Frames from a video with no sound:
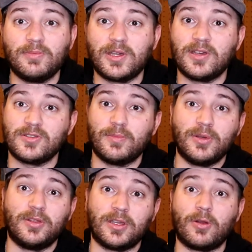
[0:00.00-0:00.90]
because you're
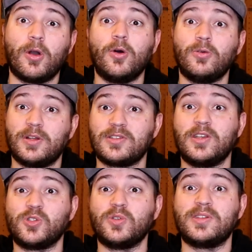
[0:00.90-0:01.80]
building your own
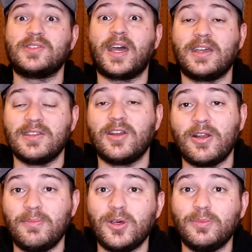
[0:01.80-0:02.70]
essentially
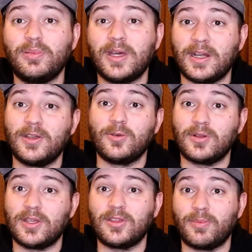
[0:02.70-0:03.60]
secondary build plate
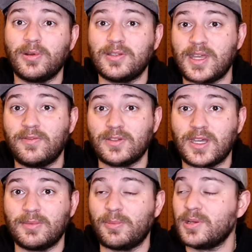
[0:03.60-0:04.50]
underneath your print every
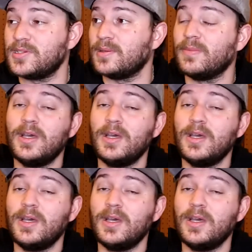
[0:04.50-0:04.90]
time you print it.